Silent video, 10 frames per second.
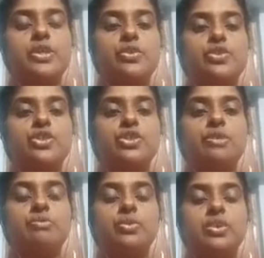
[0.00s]
you to
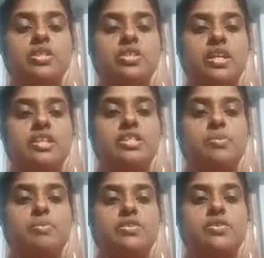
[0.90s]
remove the trailing
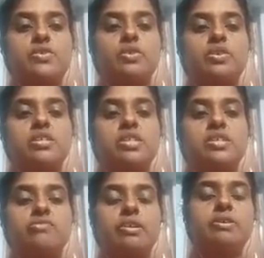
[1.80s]
spaces. So, the result
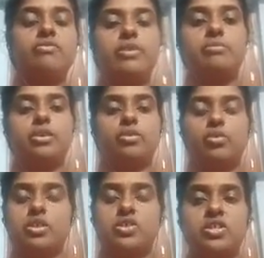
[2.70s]
will be web
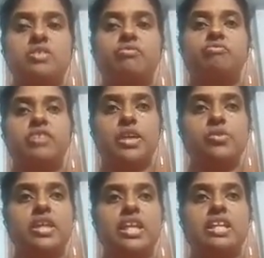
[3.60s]
technology
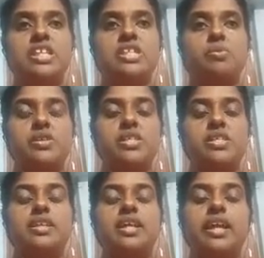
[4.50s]
without any spaces
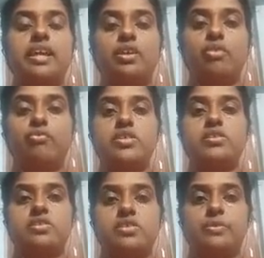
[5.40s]
at the end of a
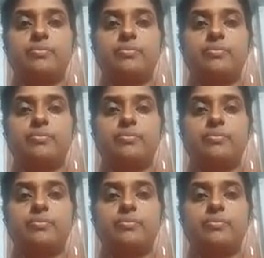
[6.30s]
string.